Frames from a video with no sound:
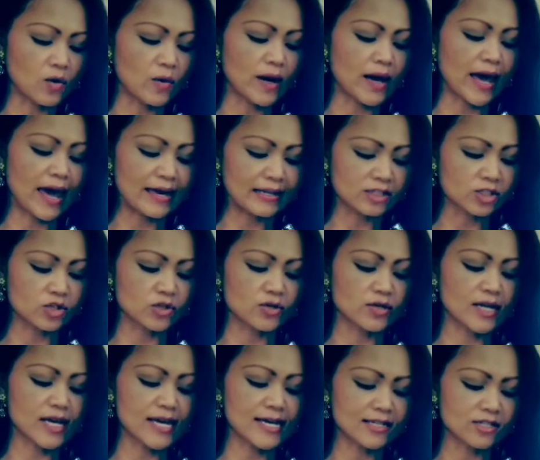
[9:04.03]
Noah
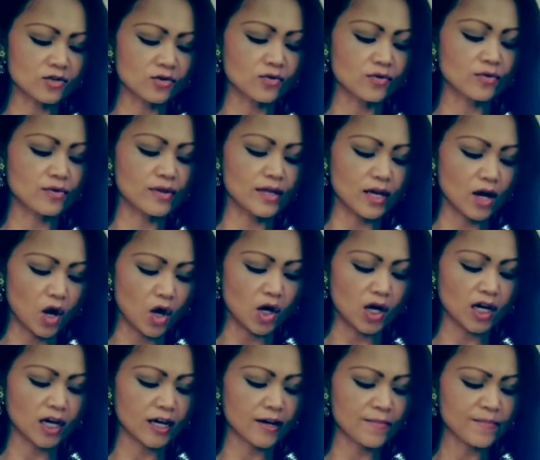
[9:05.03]
entered into the
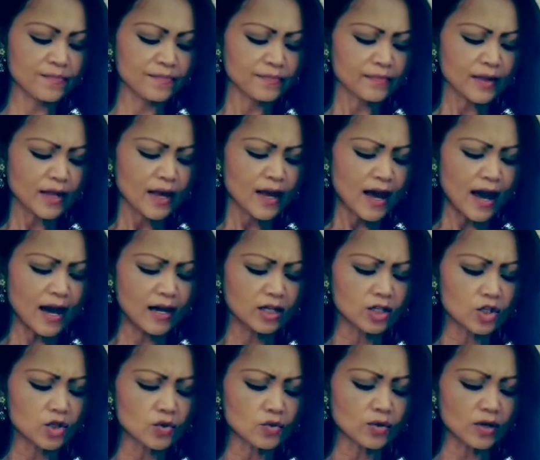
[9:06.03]
ark
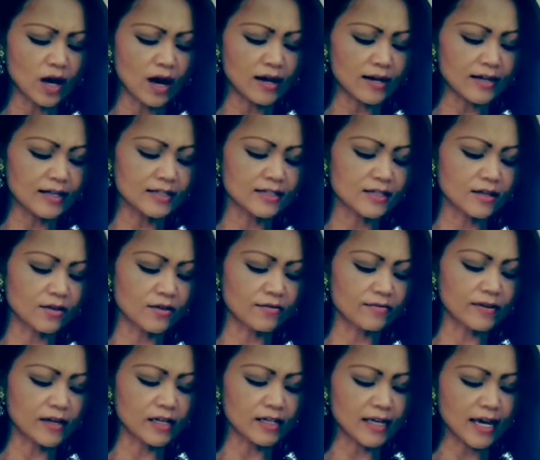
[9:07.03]
and knew not until the
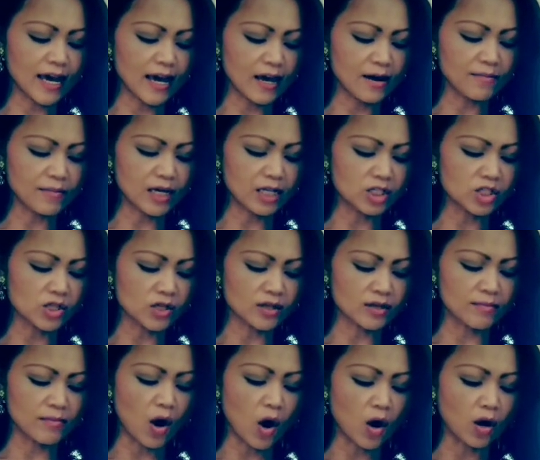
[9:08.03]
flood came and
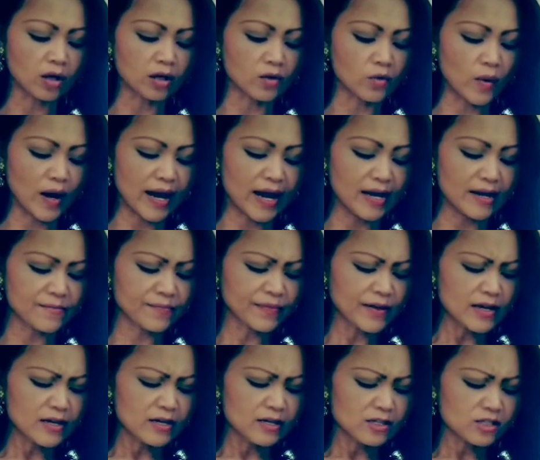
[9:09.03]
took them all away.
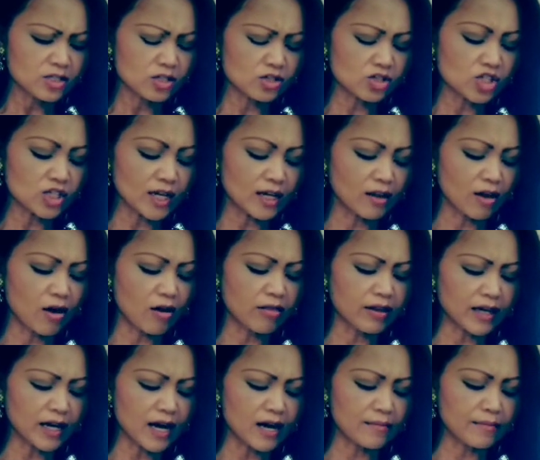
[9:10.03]
So shall all
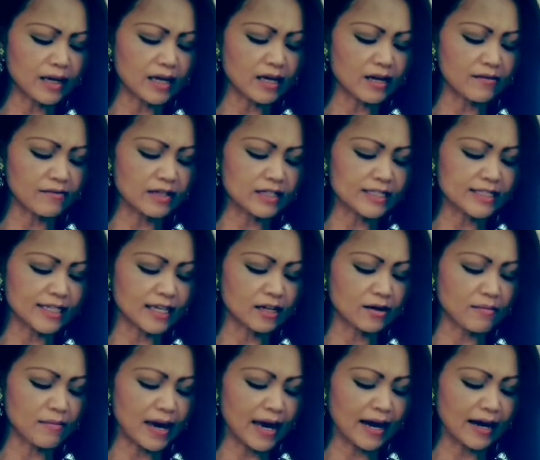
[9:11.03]
the coming of the
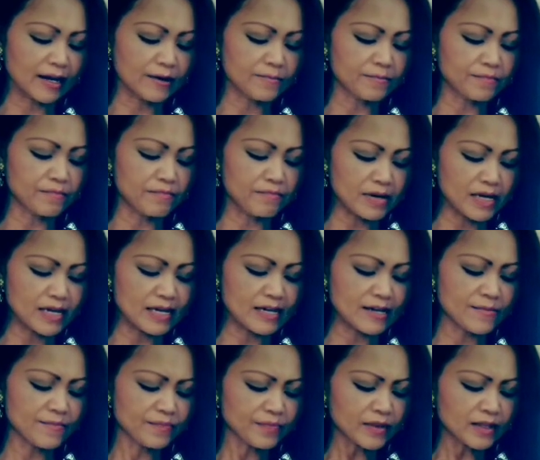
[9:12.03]
Son of Man
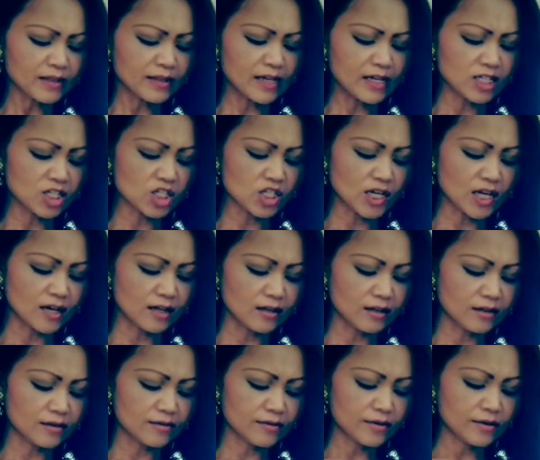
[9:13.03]
be. Then
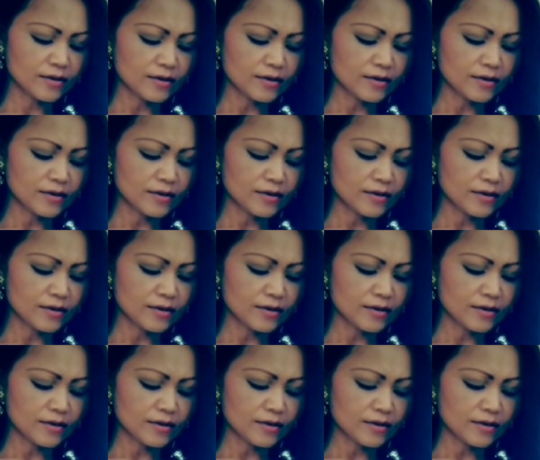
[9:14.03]
shall